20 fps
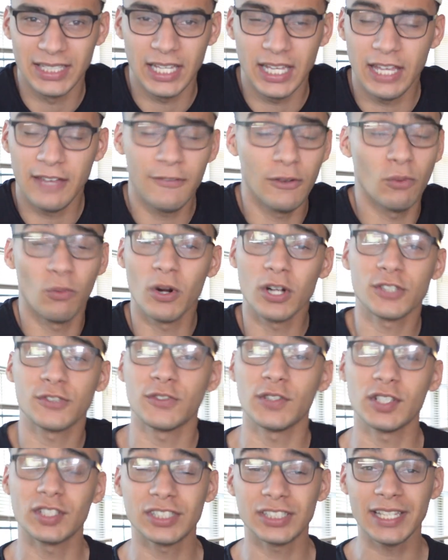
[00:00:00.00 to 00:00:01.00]
If it works
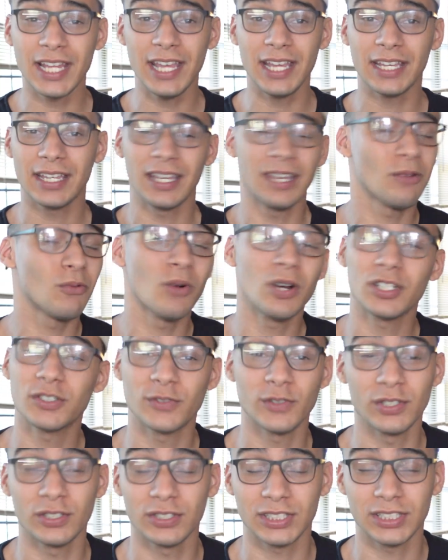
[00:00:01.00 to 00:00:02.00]
for your snake, it works
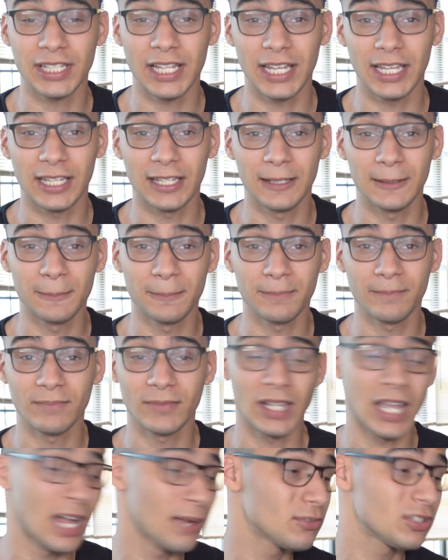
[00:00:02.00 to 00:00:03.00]
for your snake.
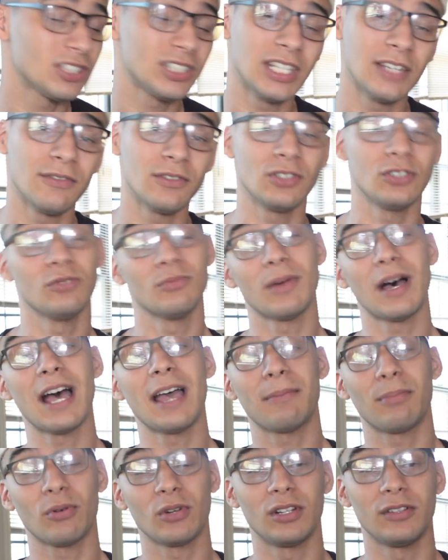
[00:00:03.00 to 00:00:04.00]
I'm just giving you my
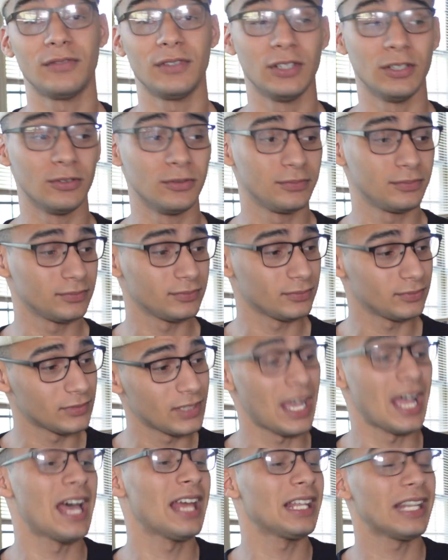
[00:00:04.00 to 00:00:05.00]
point of view.
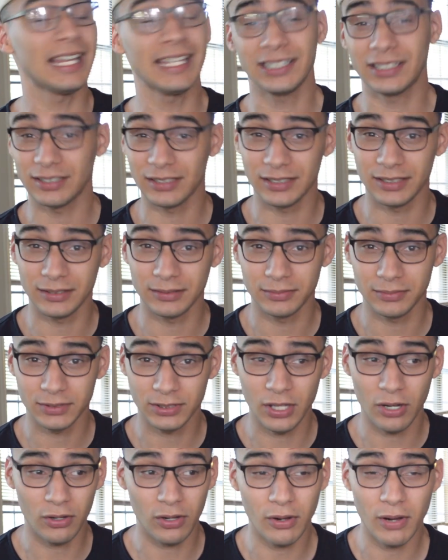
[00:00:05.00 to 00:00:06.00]
I like the
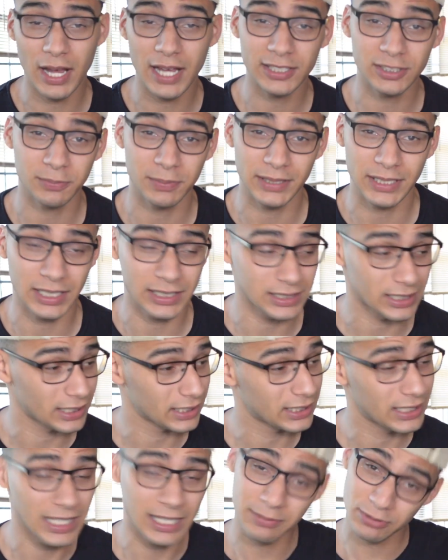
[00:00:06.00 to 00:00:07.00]
Cocoa Husk because
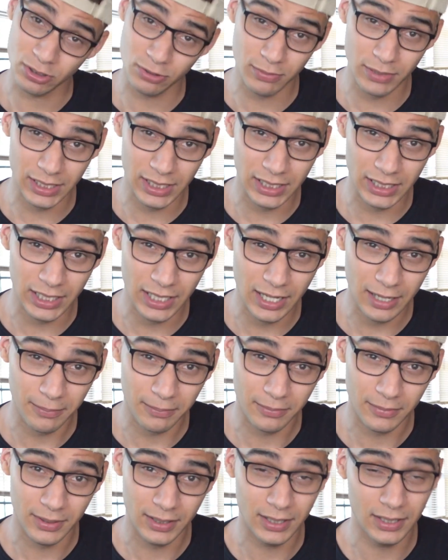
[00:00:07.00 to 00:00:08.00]
it keeps humidity
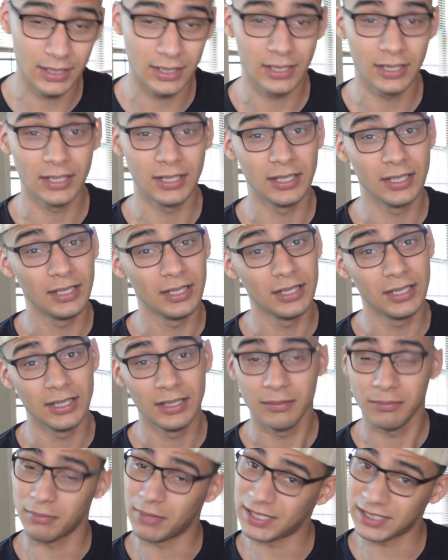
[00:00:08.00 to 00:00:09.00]
up.
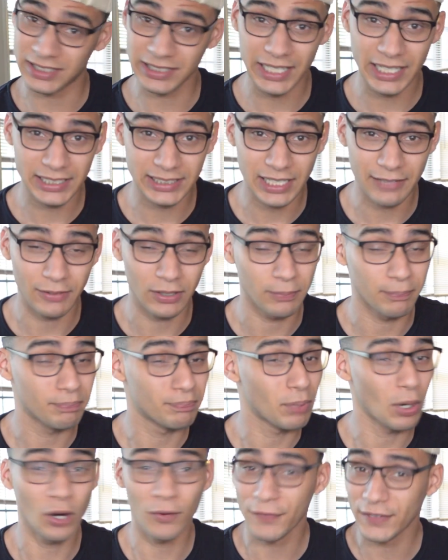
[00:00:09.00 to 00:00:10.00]
My snakes have a
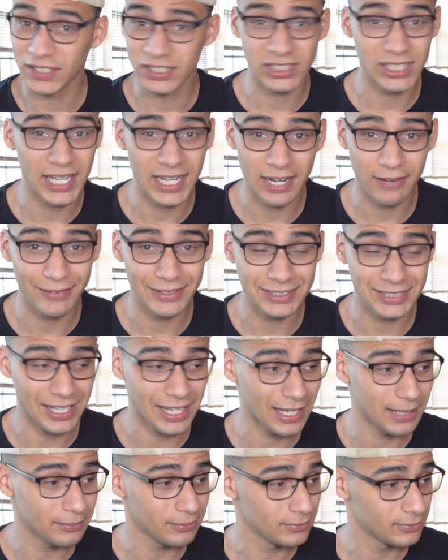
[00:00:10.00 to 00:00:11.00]
perfect shed every
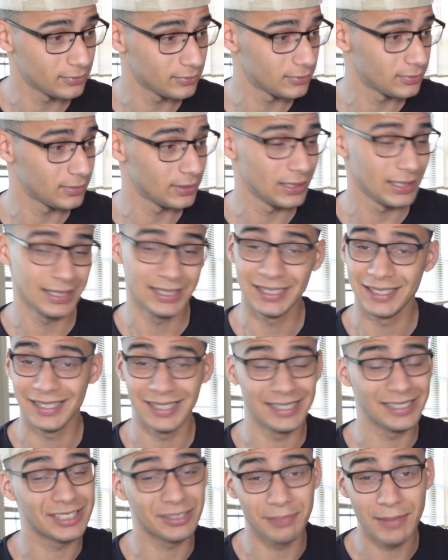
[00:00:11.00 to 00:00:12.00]
time.
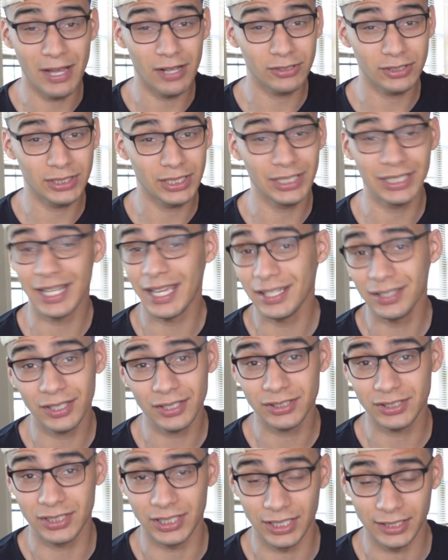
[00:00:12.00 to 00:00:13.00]
It smells good and
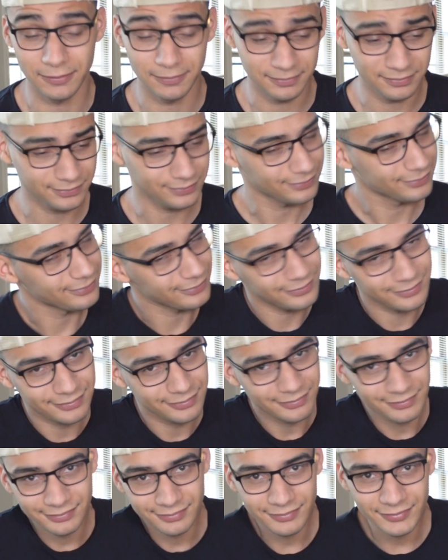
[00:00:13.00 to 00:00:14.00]
looks good.
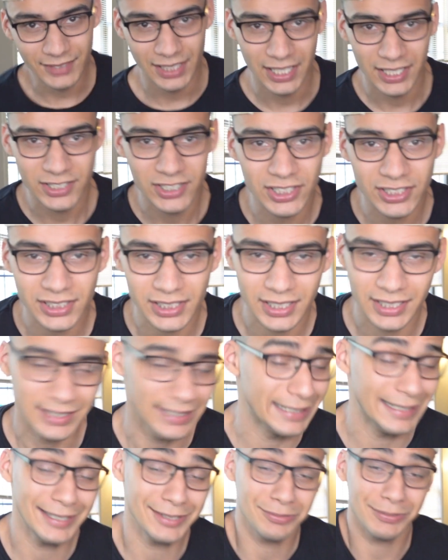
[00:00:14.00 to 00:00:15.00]
It
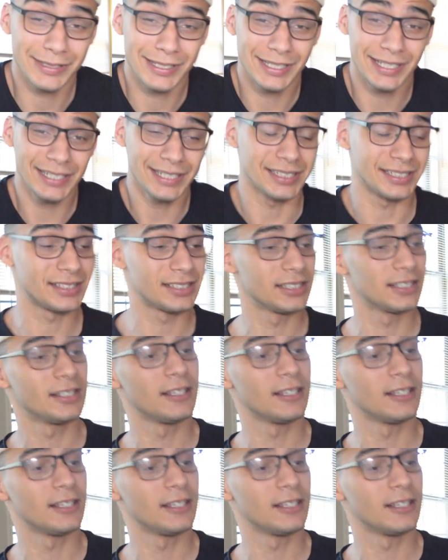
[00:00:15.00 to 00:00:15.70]
is what it is.